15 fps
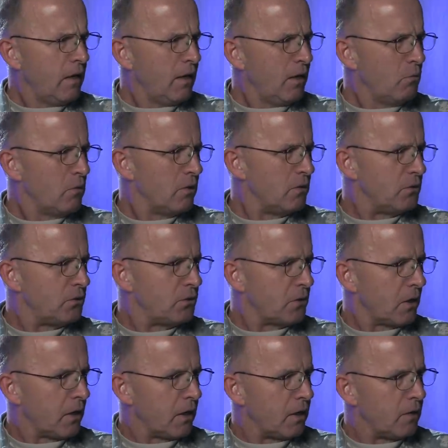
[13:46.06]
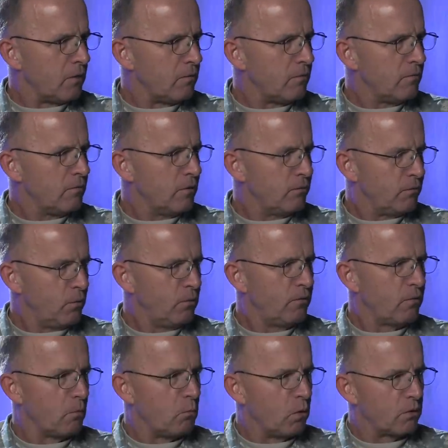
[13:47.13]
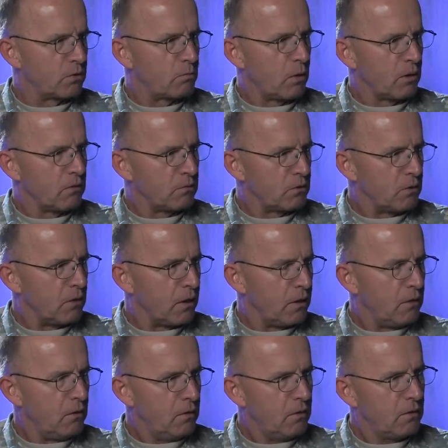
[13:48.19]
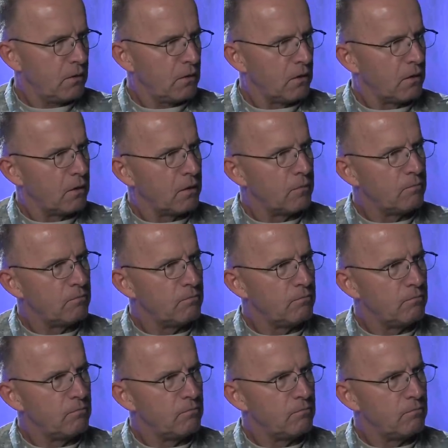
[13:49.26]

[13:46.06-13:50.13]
it was, uh, the food for the most part is good. Um,